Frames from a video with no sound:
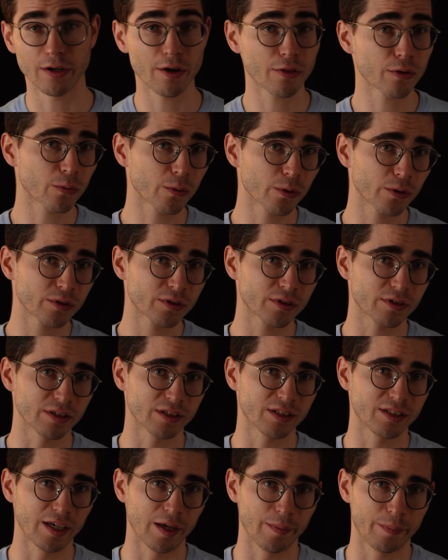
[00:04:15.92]
In other words, the
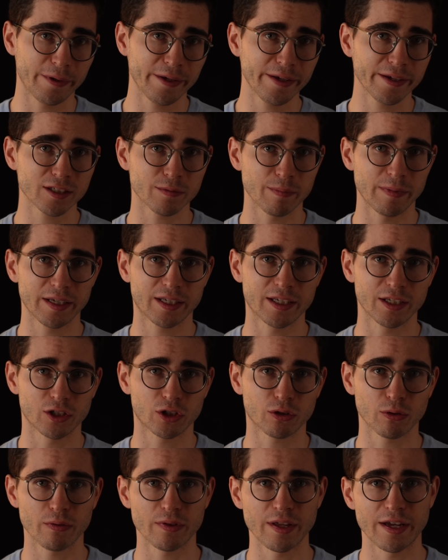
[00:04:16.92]
C A P is making
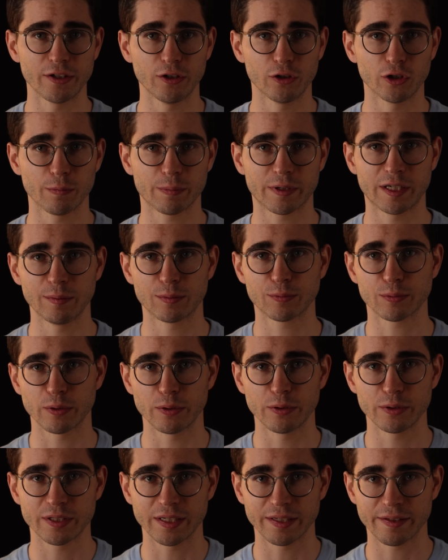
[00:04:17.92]
sure that Europe keeps
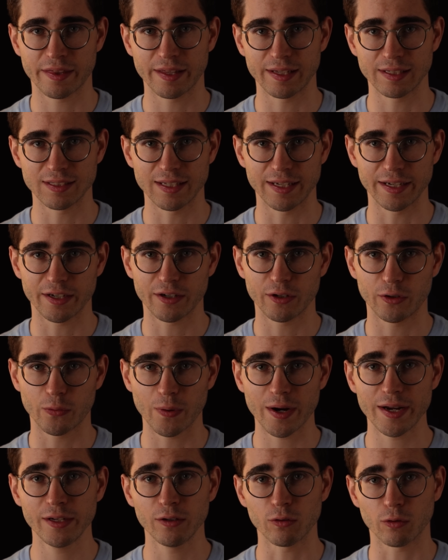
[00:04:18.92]
producing things like
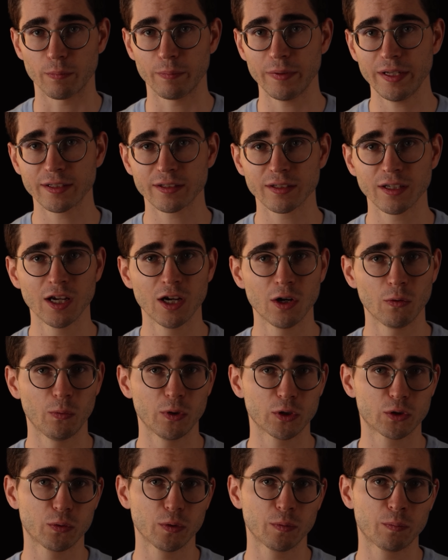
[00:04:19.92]
grain or meat,
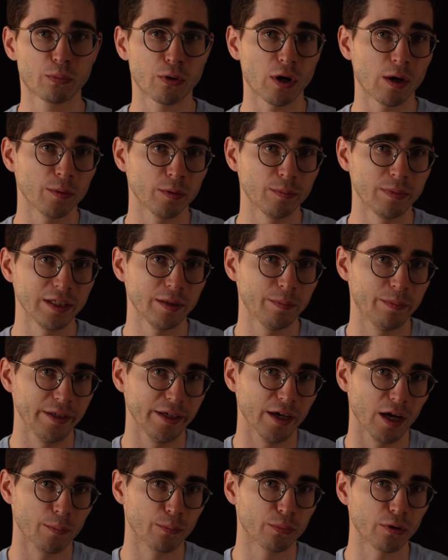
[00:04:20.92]
which would probably
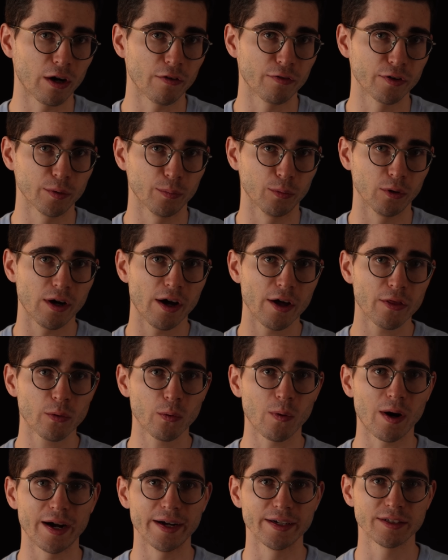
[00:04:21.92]
be unprofitable
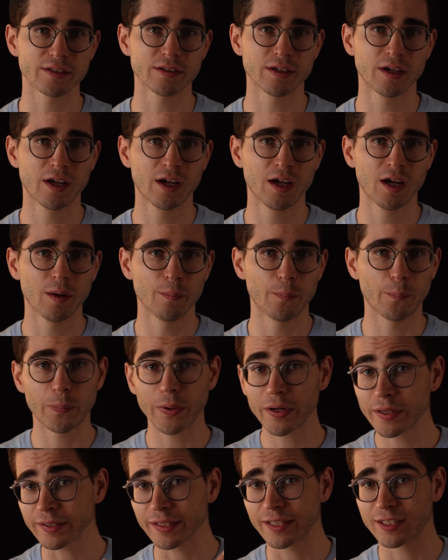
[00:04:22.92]
otherwise.
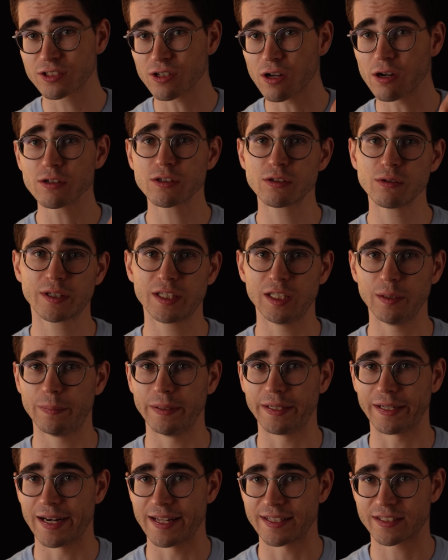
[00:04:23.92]
But it's also
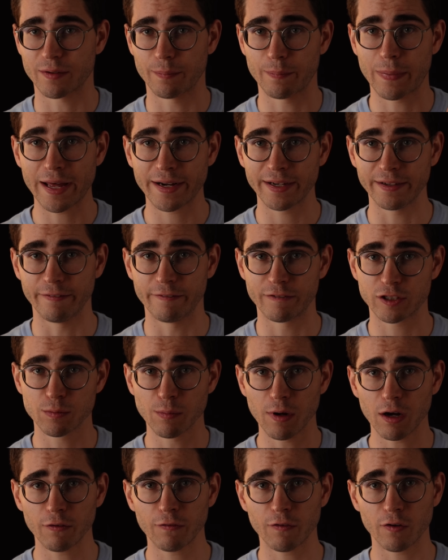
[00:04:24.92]
keeping less competitive
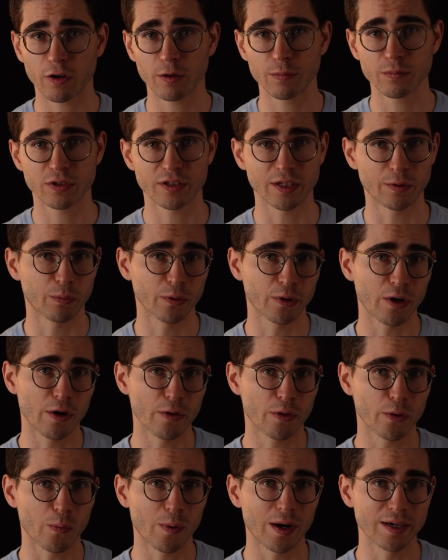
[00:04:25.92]
small farms that would
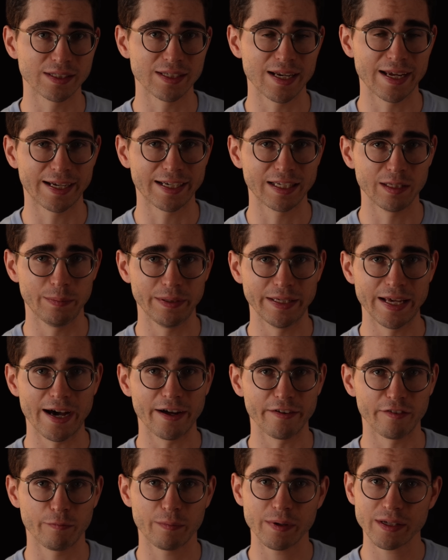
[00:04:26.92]
otherwise likely be
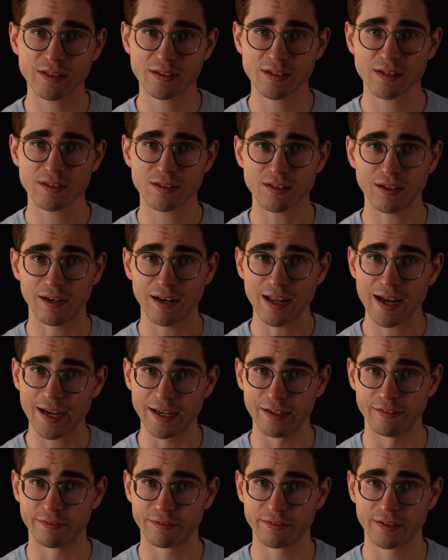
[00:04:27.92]
out of business
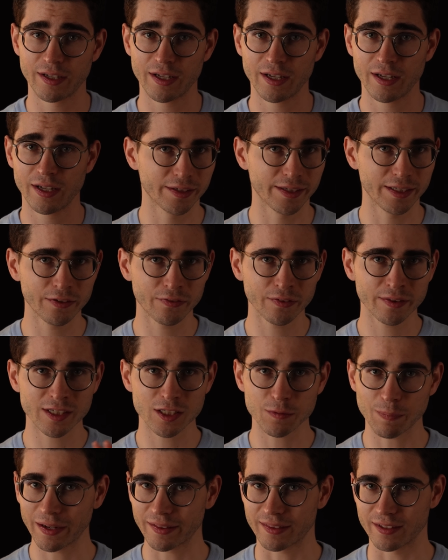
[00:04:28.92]
alive. Yet even
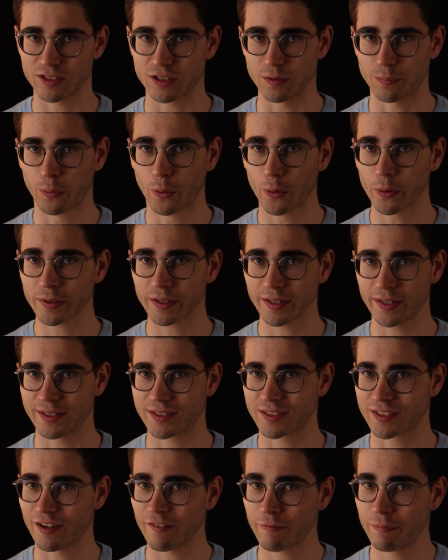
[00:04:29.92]
despite the support,
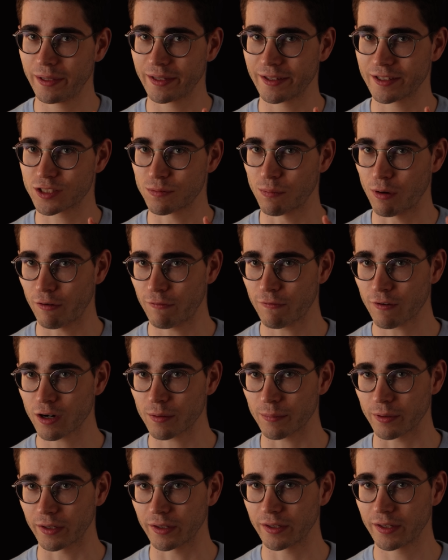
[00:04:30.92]
it's tough being a small
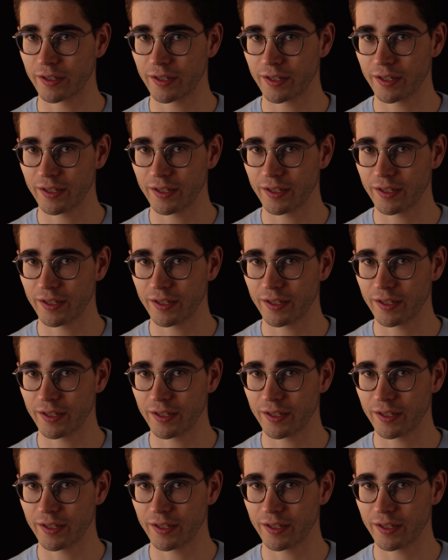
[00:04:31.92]
farmer.